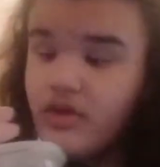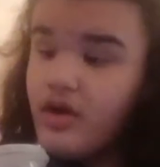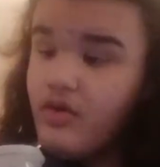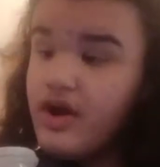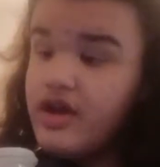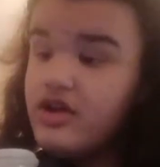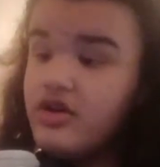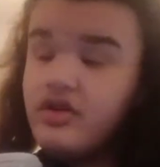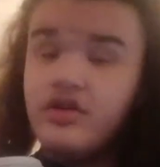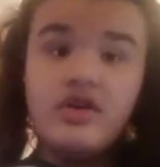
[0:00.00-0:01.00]
Right
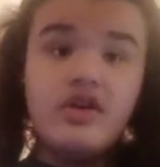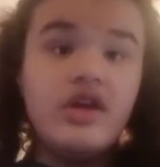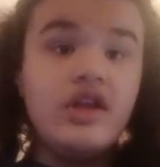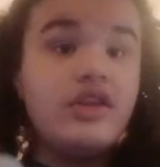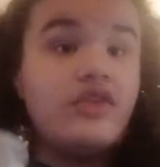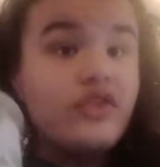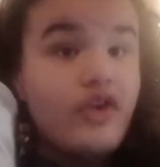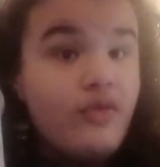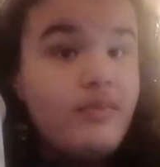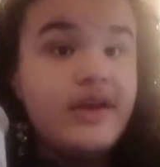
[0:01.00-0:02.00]
here. This is
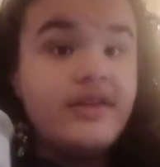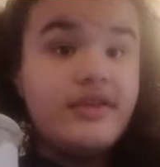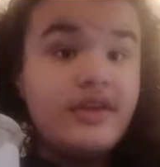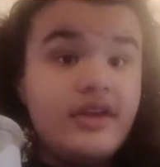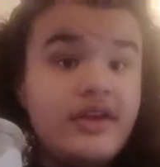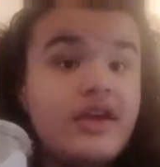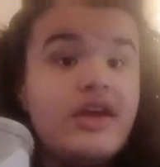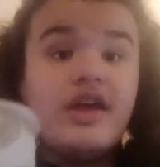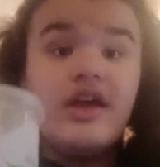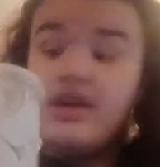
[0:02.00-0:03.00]
homemade tea.
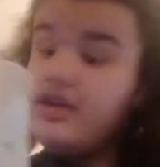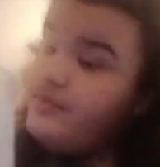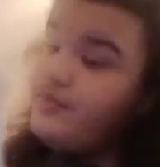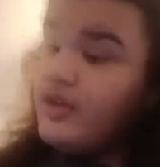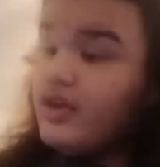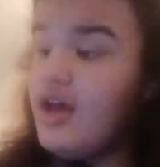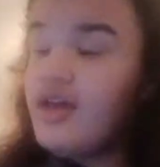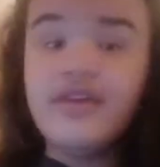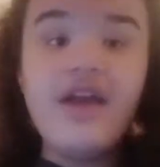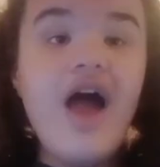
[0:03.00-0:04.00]
And
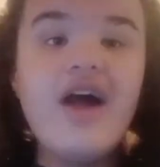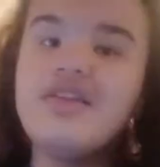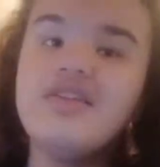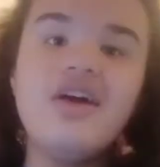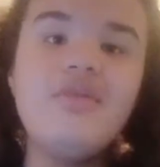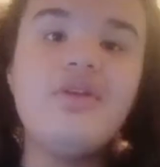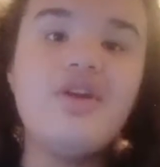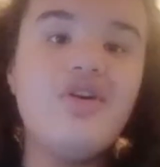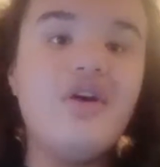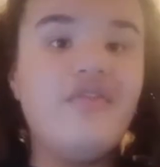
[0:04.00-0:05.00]
see, let me
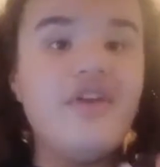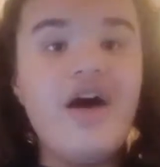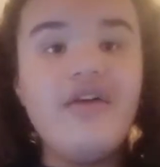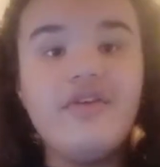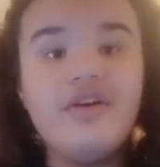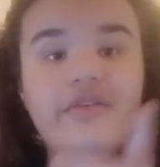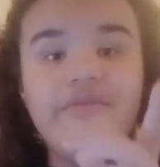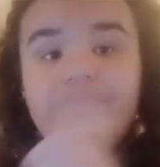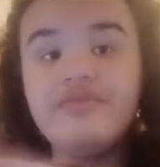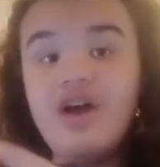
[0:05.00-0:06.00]
know if y'all
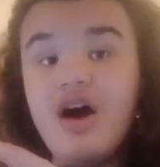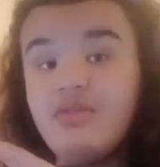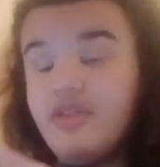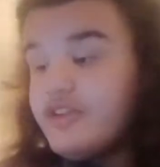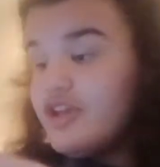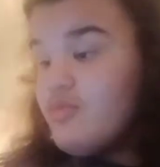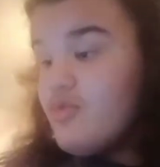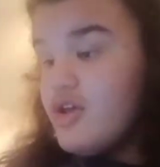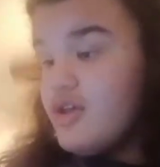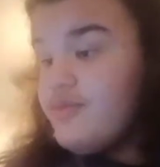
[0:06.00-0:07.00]
if y'all the same
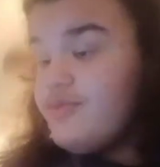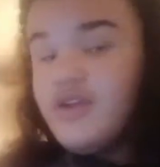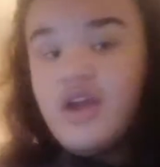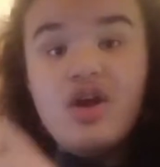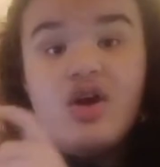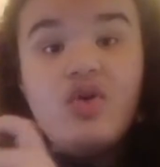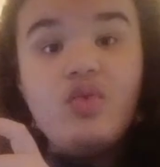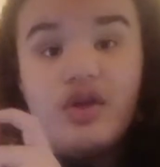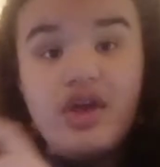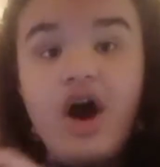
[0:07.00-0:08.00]
way,
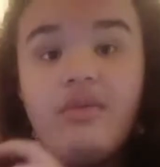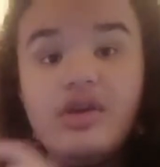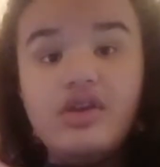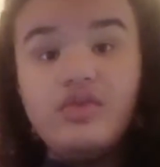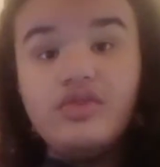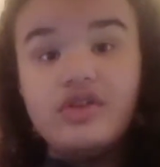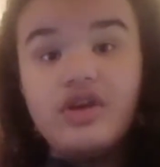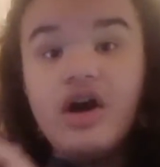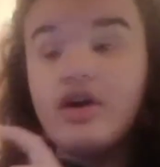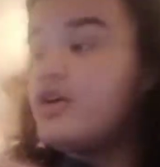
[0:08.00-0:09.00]
where y'all be using
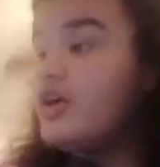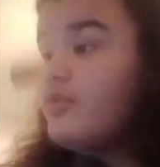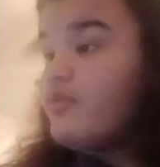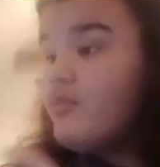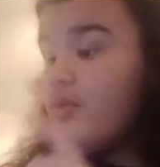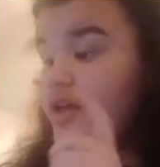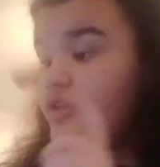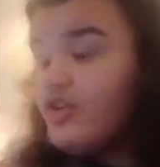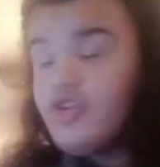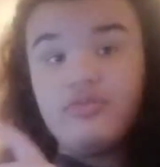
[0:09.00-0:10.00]
y'all cups from like
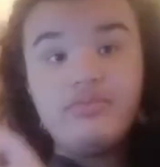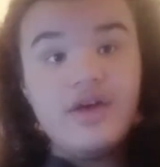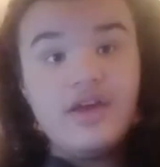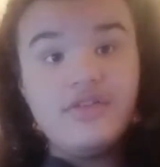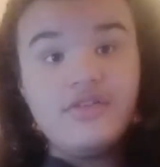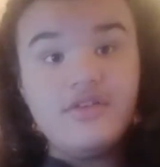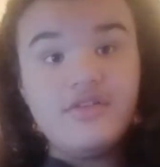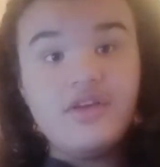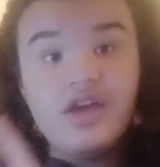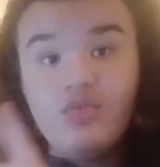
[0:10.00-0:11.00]
certain places
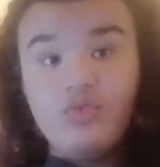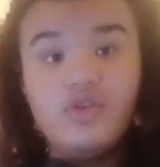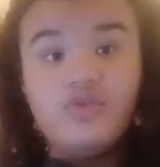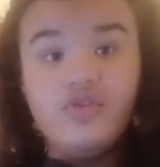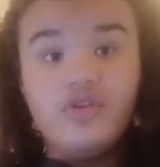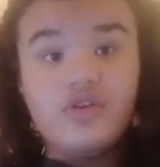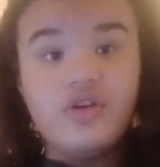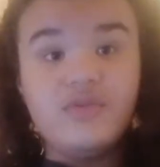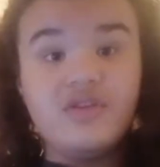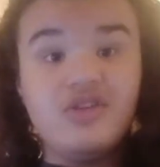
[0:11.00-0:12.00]
and reusing your
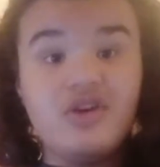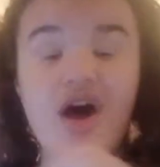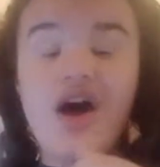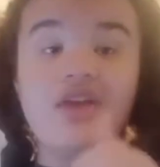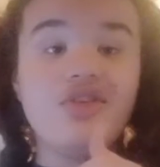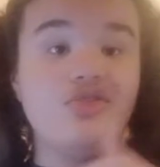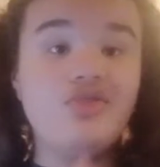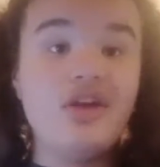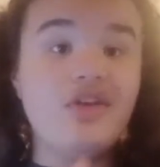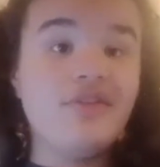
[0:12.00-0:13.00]
cups. Cause you know I like to do
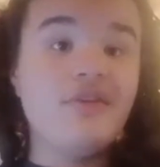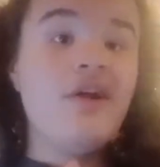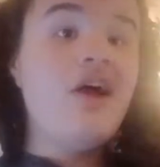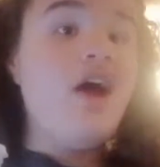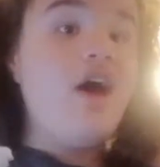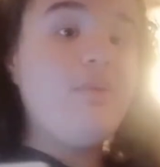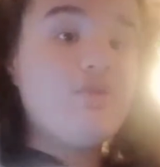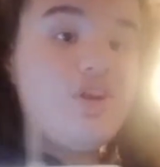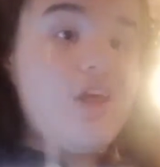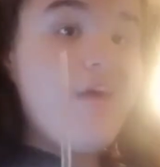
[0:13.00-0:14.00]
that. Cause I'm not
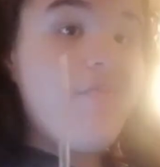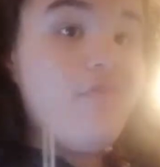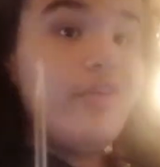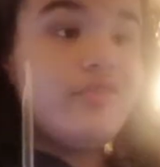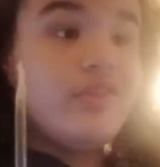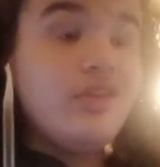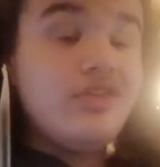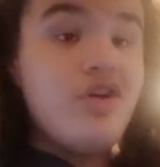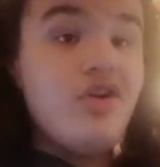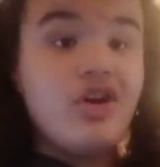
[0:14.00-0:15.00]
trying to have 50
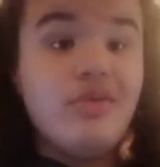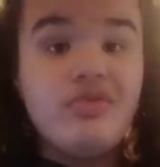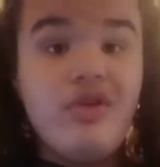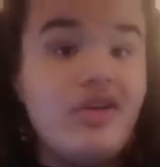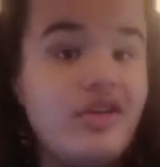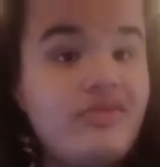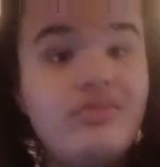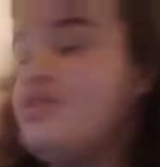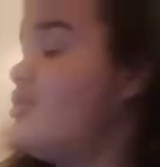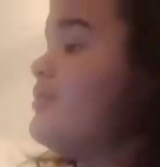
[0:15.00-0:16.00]
solo cups in this
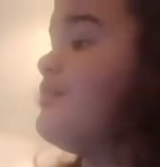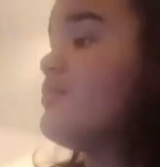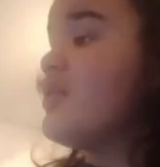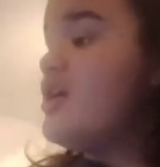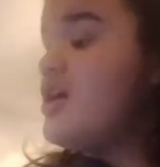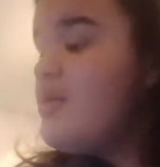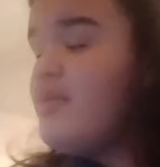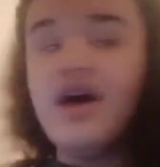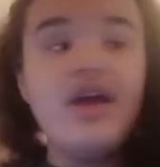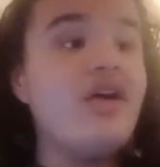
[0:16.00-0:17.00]
move.
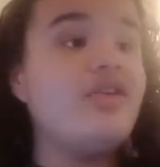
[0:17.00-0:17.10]
y'all